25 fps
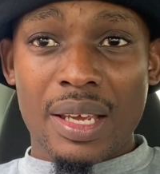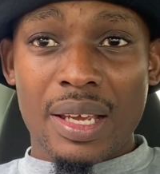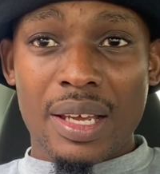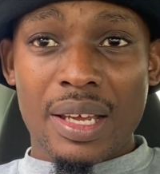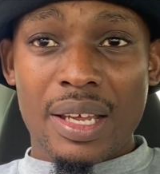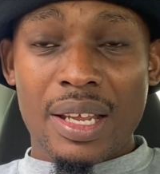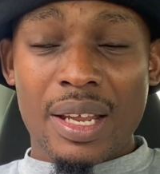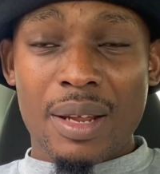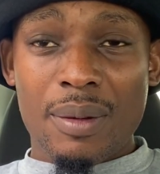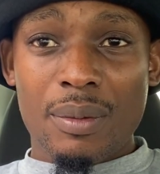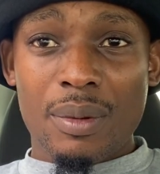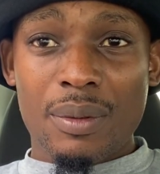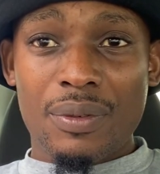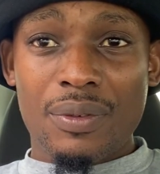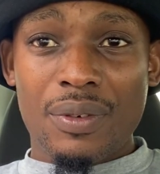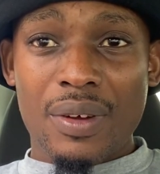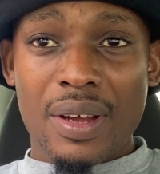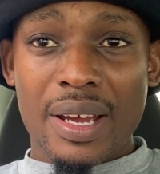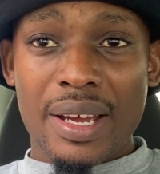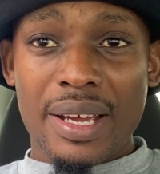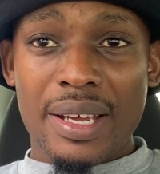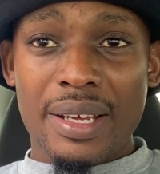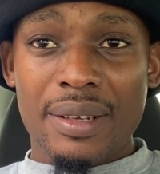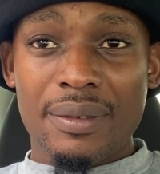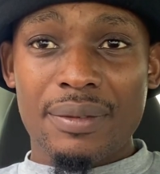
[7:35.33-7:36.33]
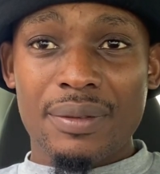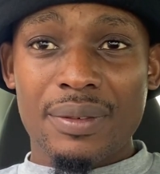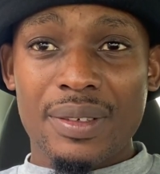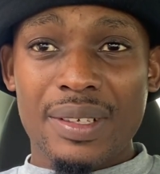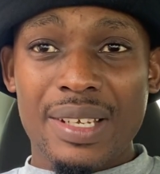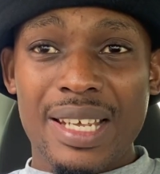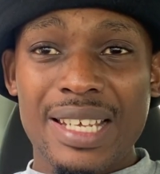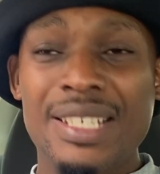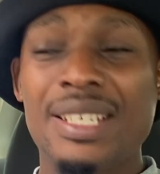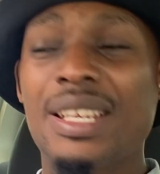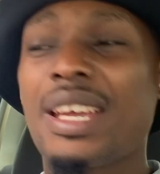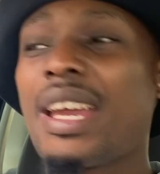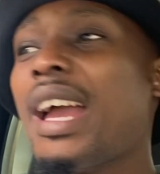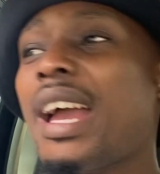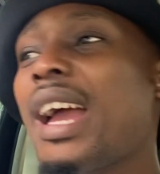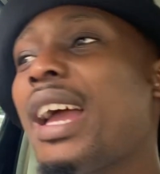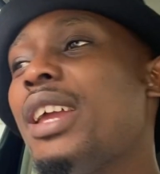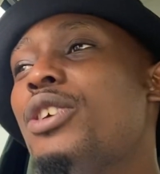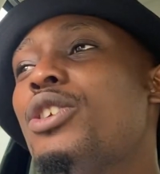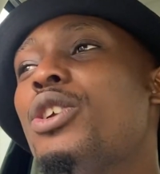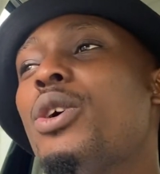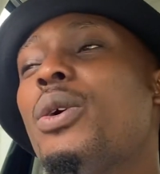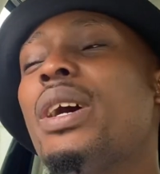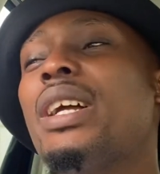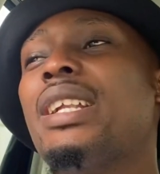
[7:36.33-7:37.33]
Number five.
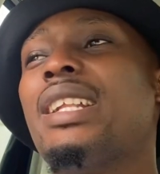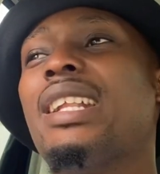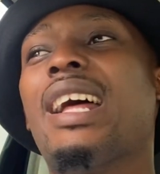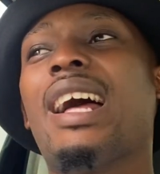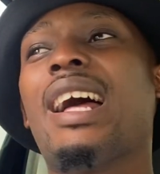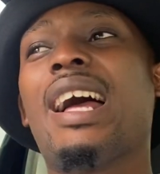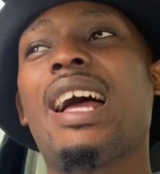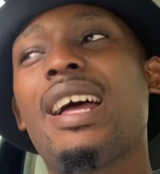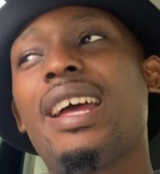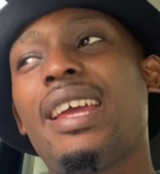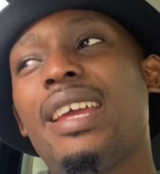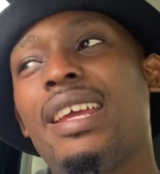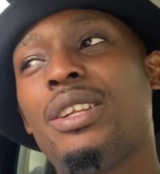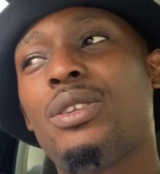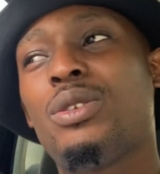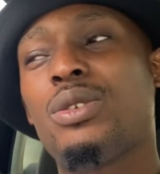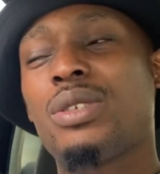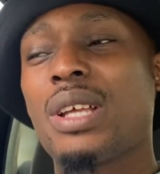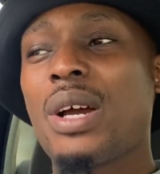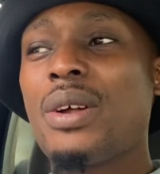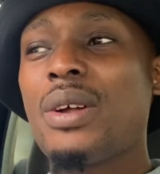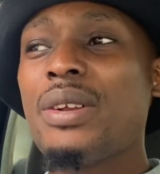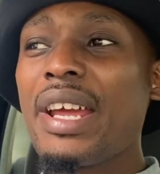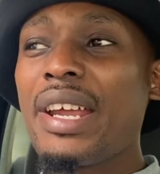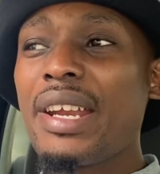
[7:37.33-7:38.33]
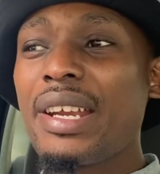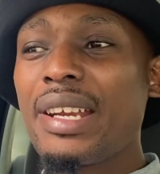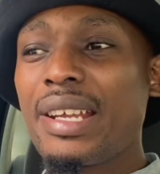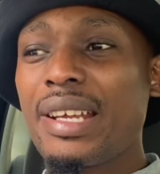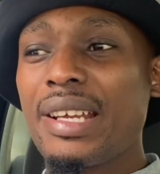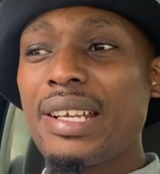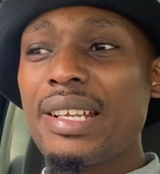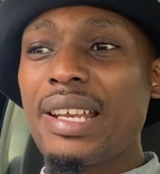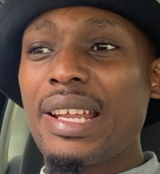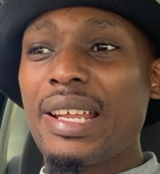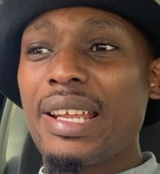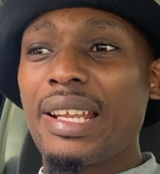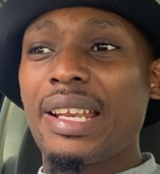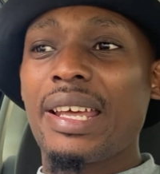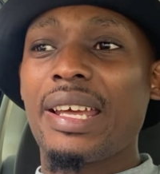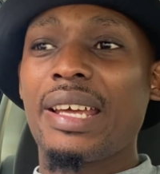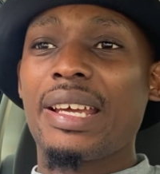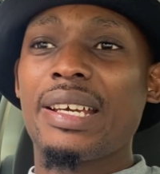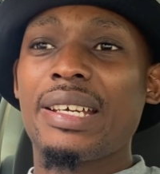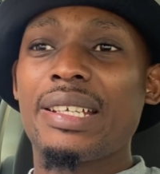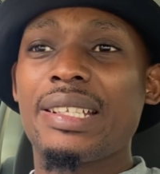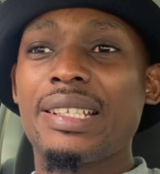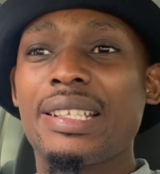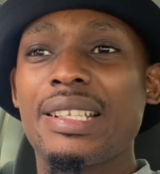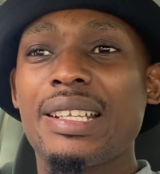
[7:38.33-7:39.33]
You know what? I hate to sound arrogant. Eh? Like,
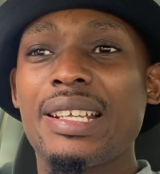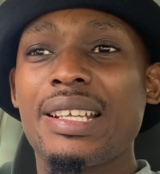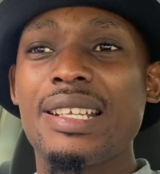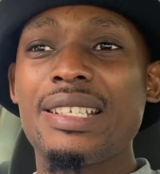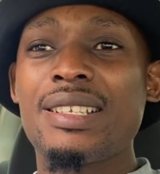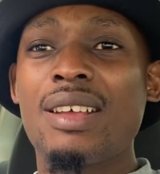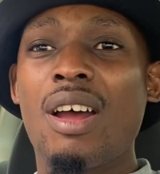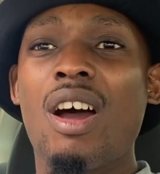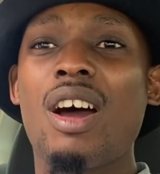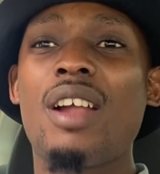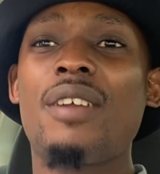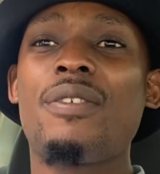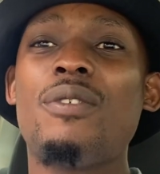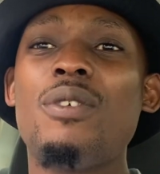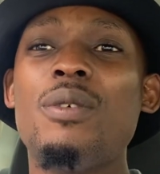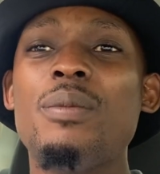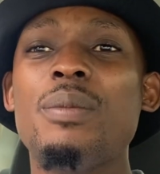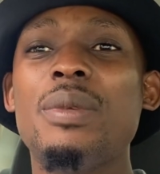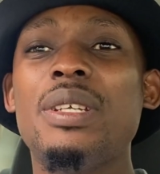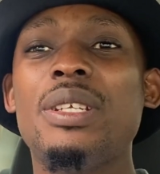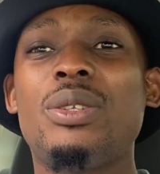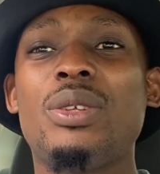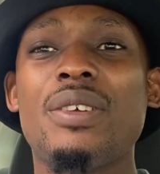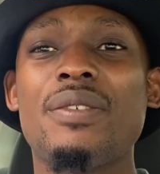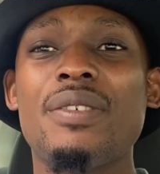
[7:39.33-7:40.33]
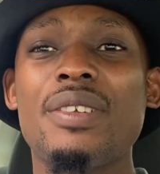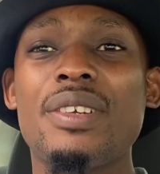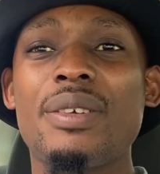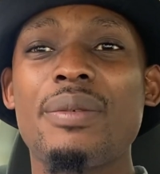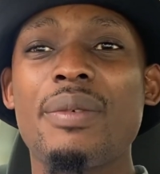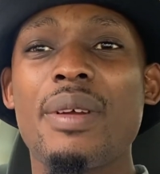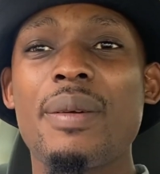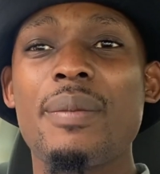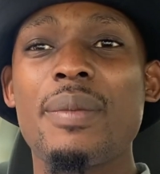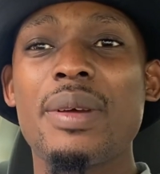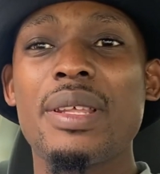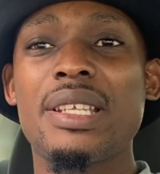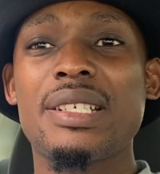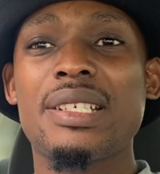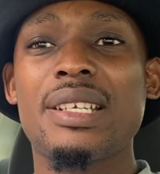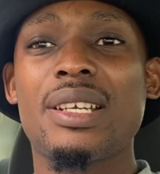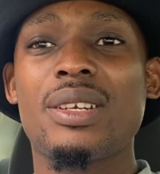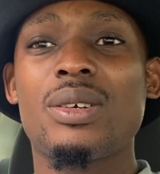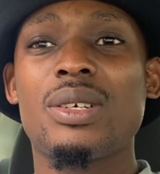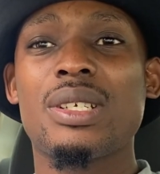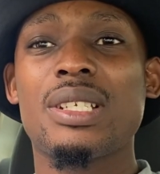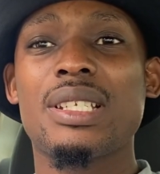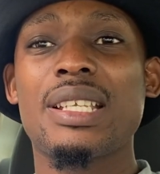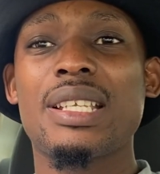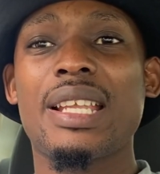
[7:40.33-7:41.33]
it's hard for me to even remember this shit
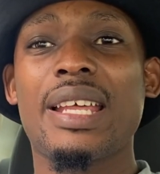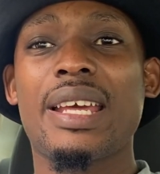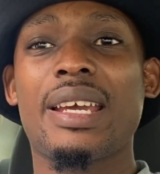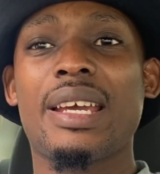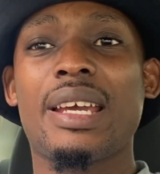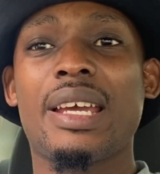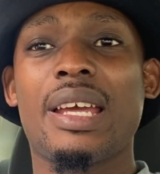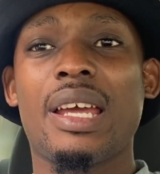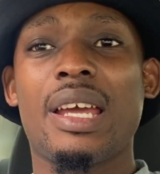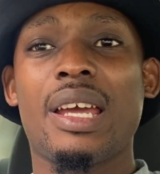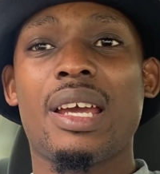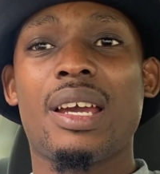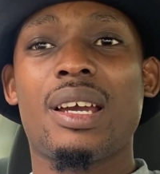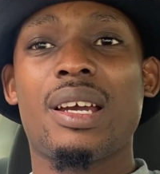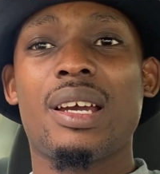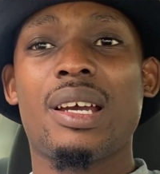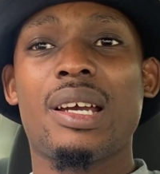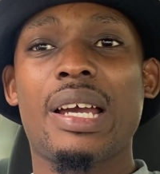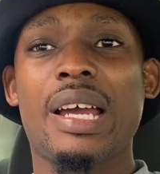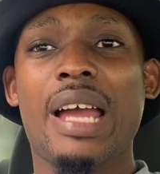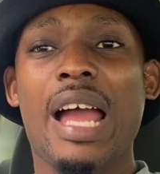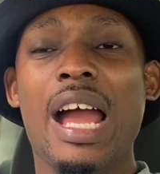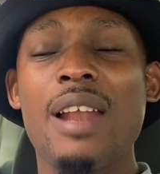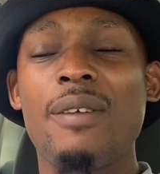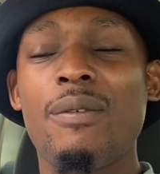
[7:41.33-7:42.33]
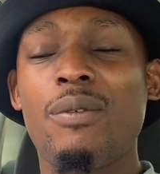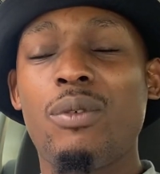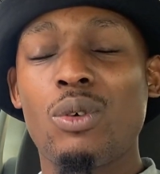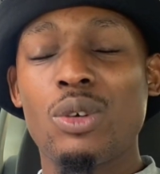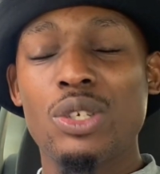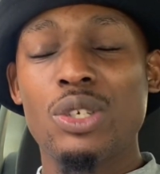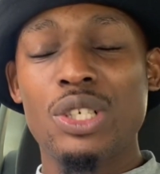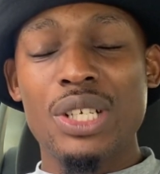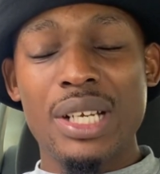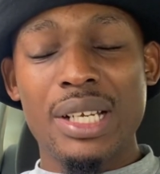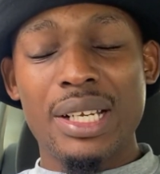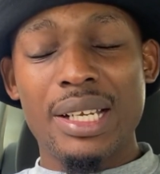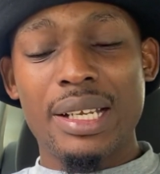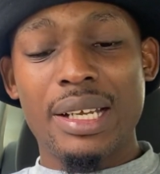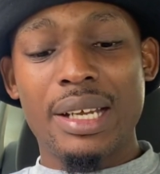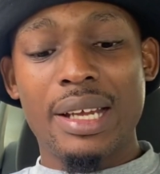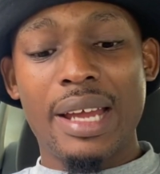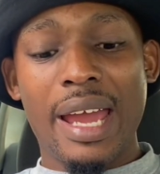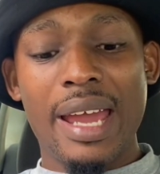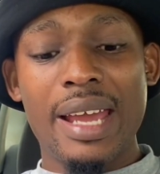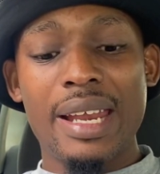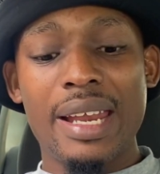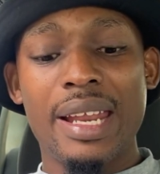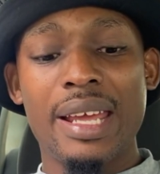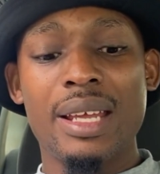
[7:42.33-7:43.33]
because, like, unfortunately, a
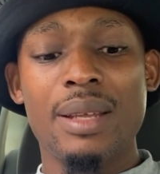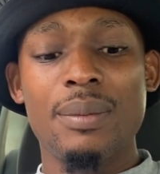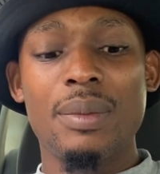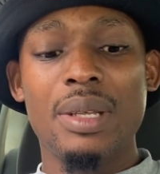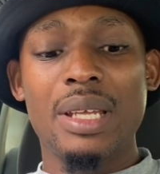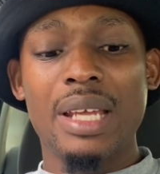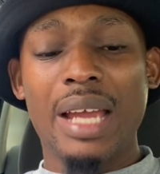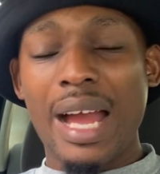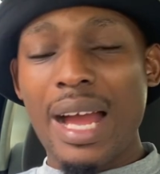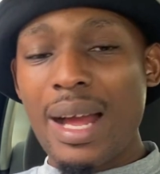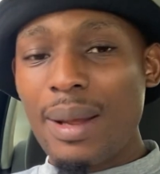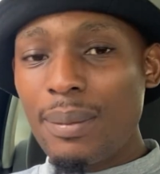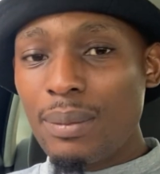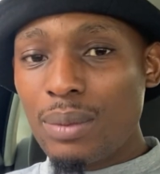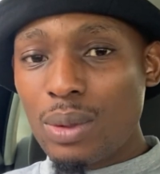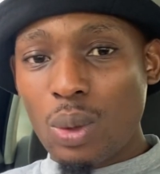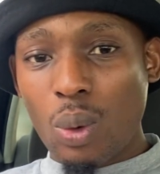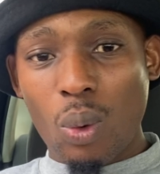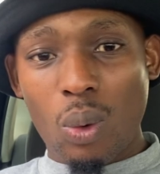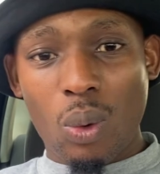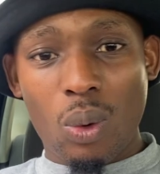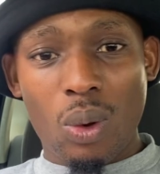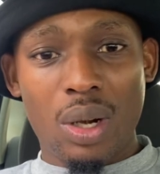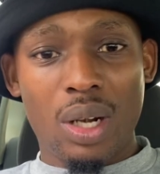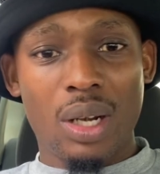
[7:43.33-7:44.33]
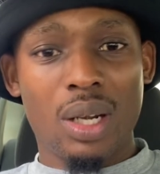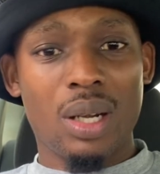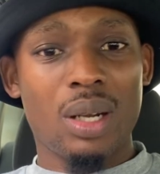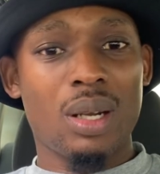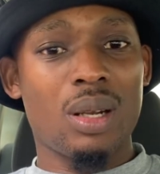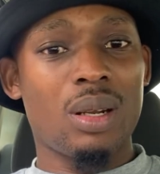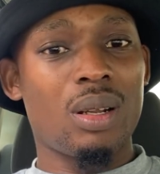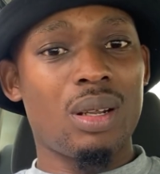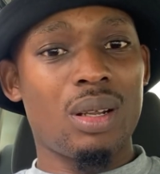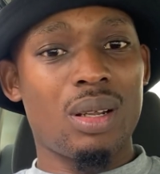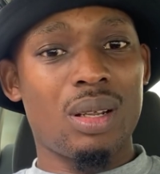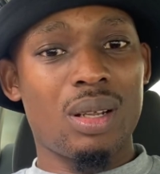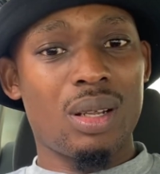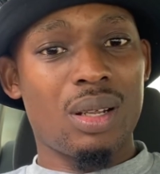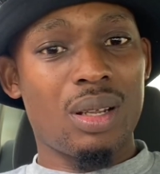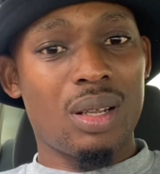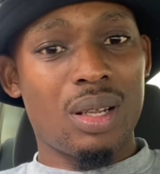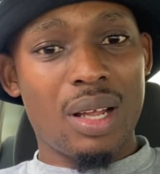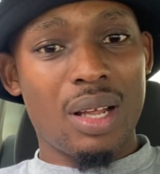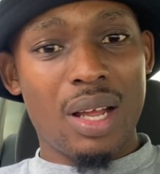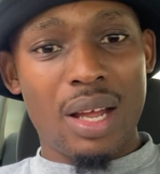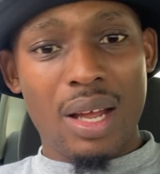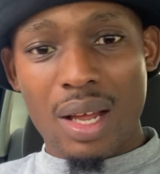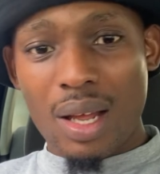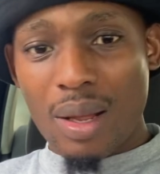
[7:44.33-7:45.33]
guy like me, I'm tall.
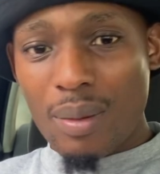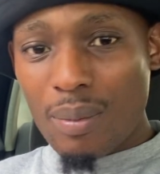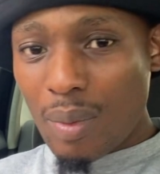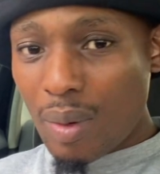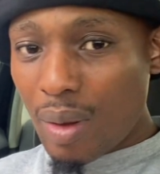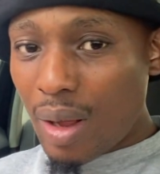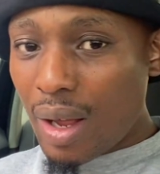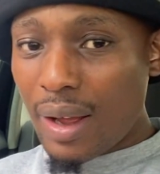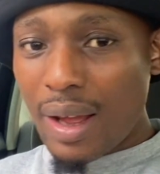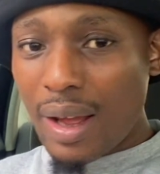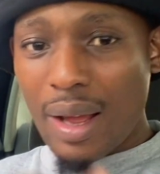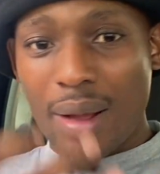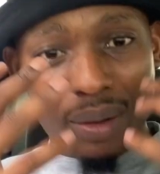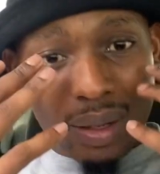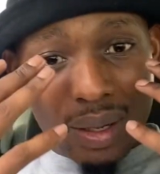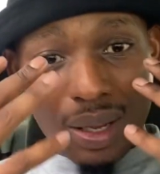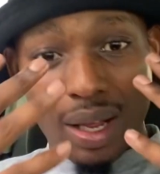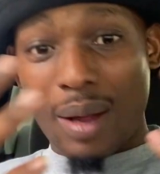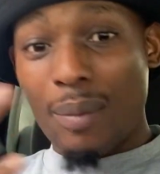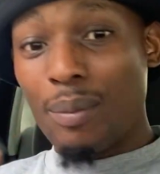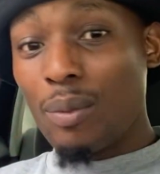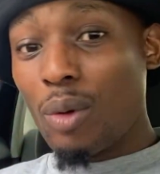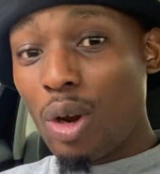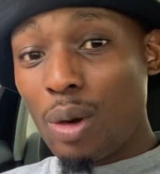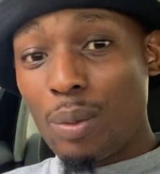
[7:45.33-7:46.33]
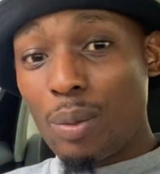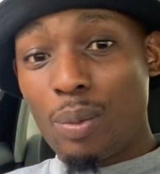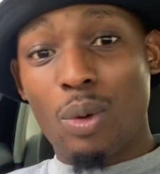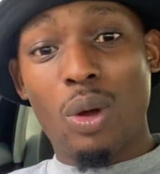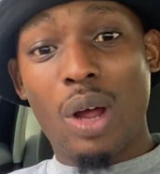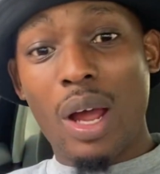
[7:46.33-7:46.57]
Um, I, I'm not.